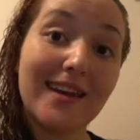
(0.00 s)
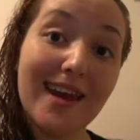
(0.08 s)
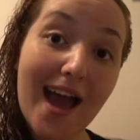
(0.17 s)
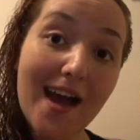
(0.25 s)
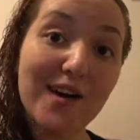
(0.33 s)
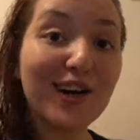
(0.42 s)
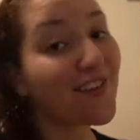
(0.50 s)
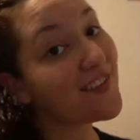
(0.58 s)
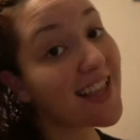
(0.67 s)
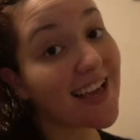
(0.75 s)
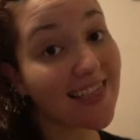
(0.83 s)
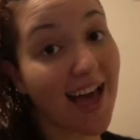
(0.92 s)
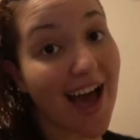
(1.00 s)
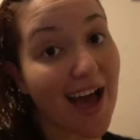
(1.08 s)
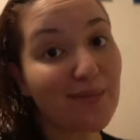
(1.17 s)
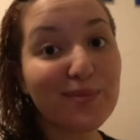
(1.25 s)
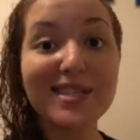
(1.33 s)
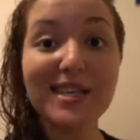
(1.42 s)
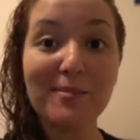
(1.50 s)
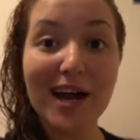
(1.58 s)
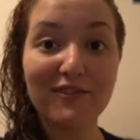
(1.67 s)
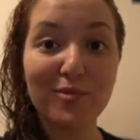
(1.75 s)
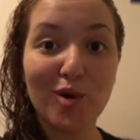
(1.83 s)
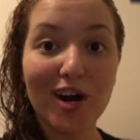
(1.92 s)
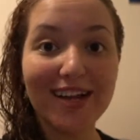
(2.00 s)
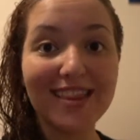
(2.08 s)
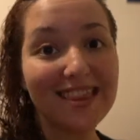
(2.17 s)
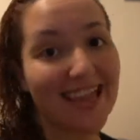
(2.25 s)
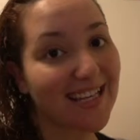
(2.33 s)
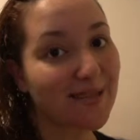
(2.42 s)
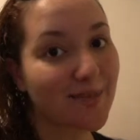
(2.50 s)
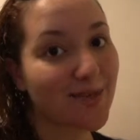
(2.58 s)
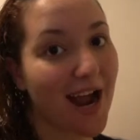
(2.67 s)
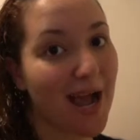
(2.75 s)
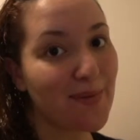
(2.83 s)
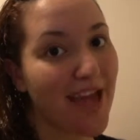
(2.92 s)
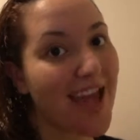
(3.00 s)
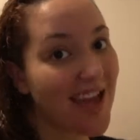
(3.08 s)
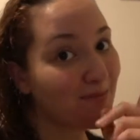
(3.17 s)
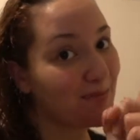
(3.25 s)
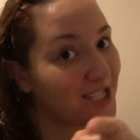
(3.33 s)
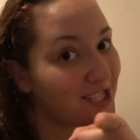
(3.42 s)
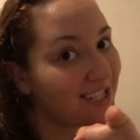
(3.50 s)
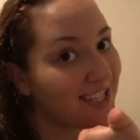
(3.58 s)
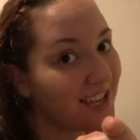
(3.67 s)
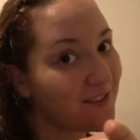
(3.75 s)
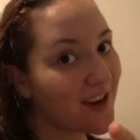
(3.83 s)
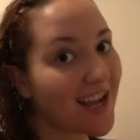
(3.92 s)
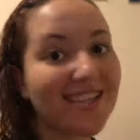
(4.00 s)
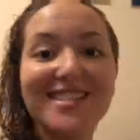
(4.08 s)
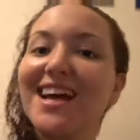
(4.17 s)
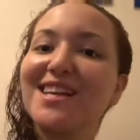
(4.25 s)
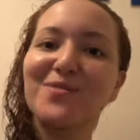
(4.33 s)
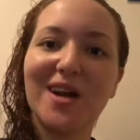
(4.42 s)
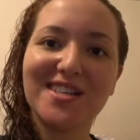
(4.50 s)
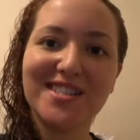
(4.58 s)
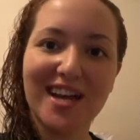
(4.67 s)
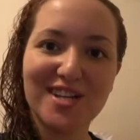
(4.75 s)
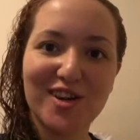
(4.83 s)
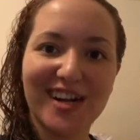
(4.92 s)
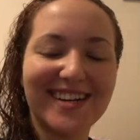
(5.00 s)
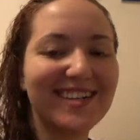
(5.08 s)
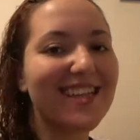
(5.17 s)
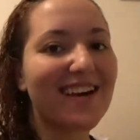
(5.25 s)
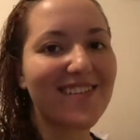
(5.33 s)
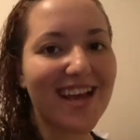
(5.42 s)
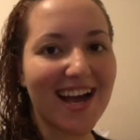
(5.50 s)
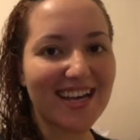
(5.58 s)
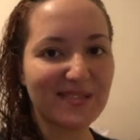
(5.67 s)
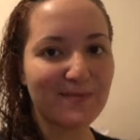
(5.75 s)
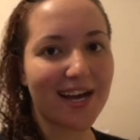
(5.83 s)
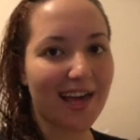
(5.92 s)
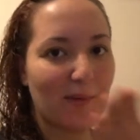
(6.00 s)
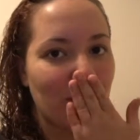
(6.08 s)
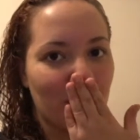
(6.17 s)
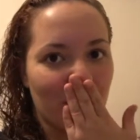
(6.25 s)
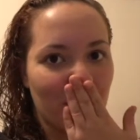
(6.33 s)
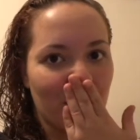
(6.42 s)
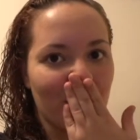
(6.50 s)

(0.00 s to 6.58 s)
Now, if you like that, please come back for more. Like, subscribe, and be sure to tell your friends. I swear it's not a chore. Love you guys, bye.